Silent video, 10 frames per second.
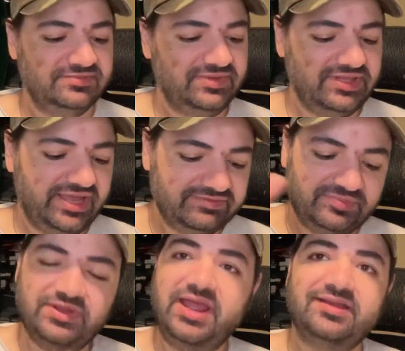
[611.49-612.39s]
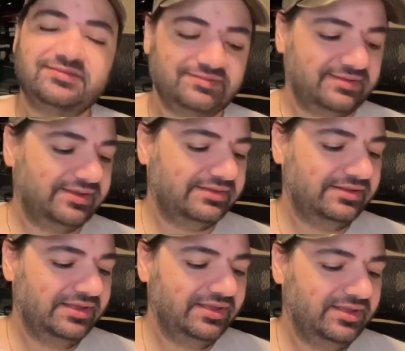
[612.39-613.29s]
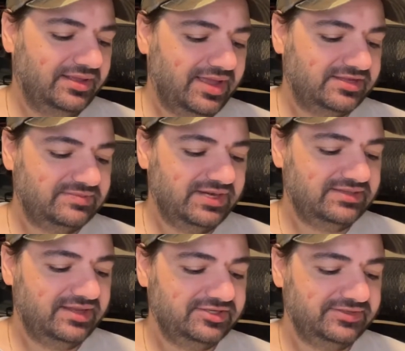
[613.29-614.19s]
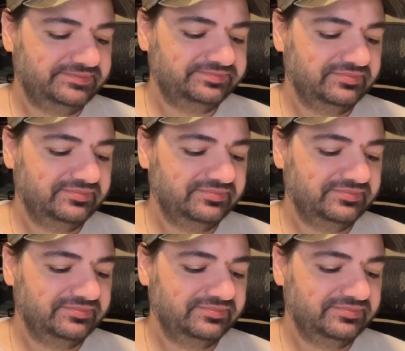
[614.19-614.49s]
but they have to put X to get X-Men attention.